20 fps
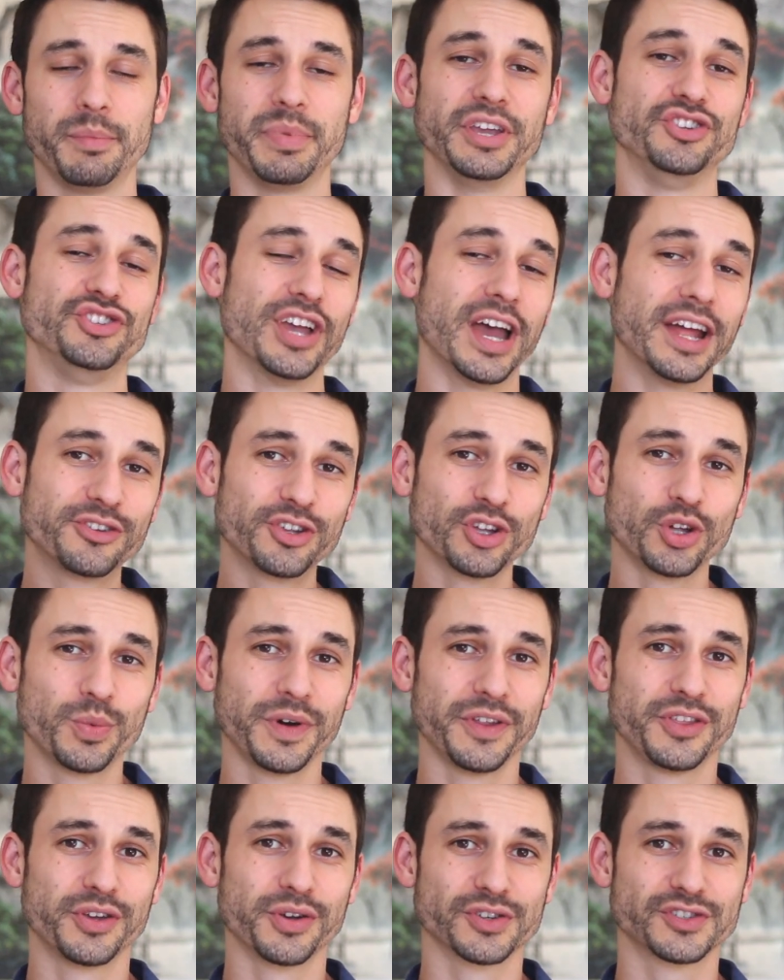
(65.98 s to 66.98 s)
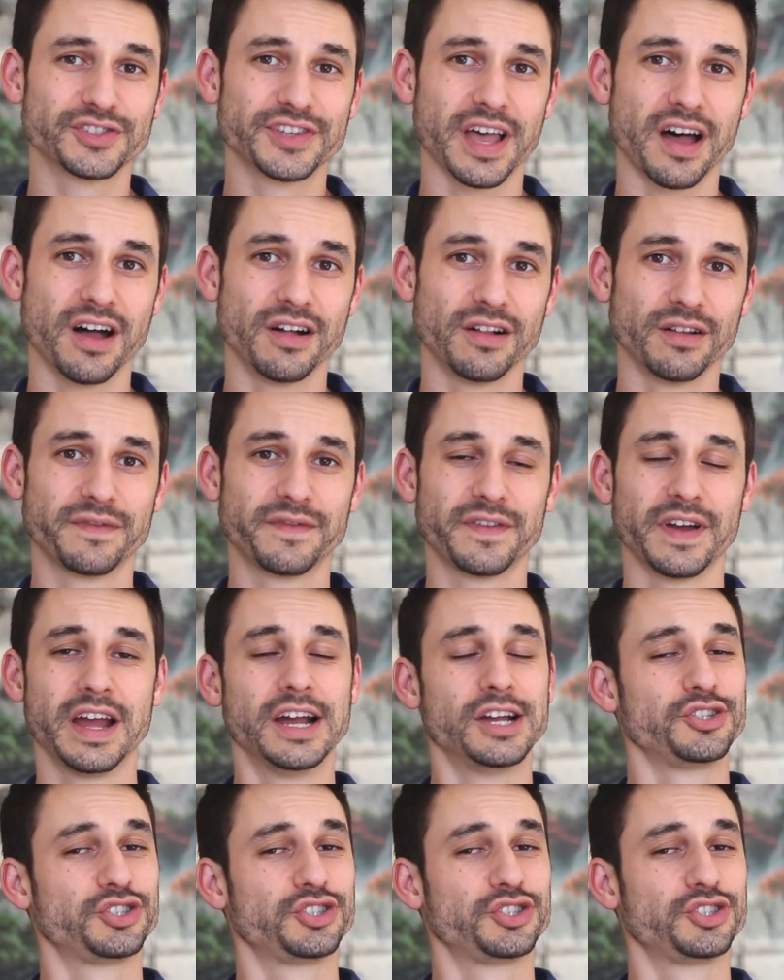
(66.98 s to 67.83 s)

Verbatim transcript: be gentle with yourself,